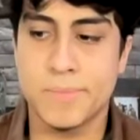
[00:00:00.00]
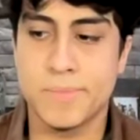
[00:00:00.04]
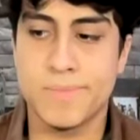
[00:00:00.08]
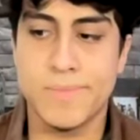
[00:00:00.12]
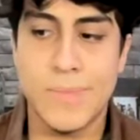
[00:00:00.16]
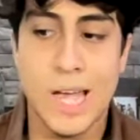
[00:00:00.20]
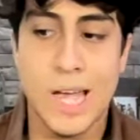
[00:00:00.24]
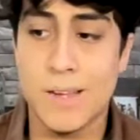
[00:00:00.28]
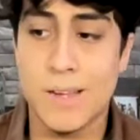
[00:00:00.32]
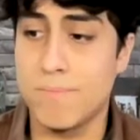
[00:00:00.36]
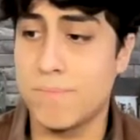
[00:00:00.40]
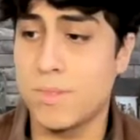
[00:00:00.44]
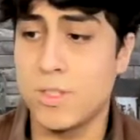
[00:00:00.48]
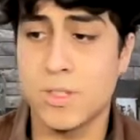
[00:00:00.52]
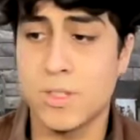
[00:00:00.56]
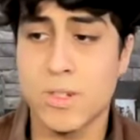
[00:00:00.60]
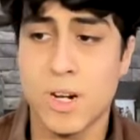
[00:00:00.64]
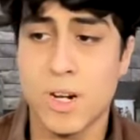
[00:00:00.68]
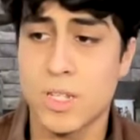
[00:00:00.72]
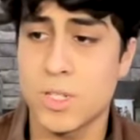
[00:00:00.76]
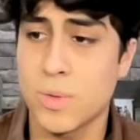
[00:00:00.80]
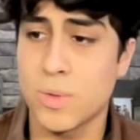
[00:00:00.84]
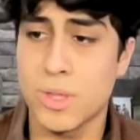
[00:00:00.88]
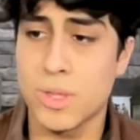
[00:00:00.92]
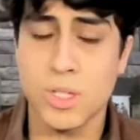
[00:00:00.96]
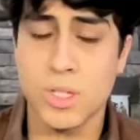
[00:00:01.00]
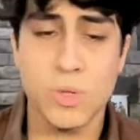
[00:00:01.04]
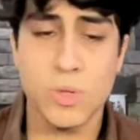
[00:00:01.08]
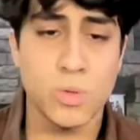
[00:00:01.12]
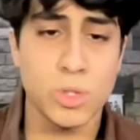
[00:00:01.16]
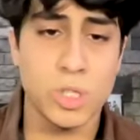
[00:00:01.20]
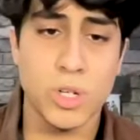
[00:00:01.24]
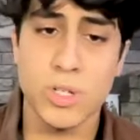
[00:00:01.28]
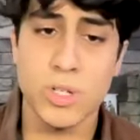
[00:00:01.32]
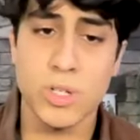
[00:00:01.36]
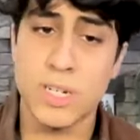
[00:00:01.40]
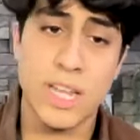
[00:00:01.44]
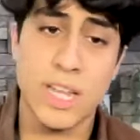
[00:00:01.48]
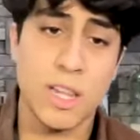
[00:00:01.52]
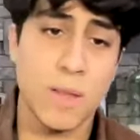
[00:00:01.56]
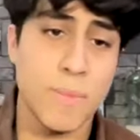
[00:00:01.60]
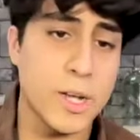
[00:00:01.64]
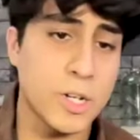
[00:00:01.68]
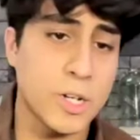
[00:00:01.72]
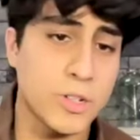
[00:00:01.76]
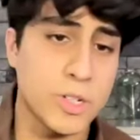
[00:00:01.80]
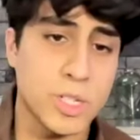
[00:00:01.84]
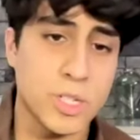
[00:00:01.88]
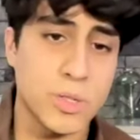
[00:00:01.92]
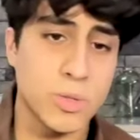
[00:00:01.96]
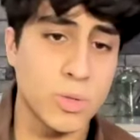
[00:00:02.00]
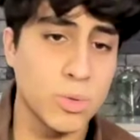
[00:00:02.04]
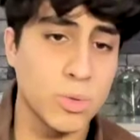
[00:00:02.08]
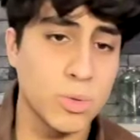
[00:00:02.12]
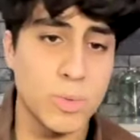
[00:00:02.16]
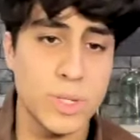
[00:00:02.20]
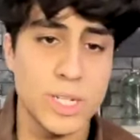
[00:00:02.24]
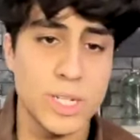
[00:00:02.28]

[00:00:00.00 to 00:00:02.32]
I started doing the school shows in elementary school. We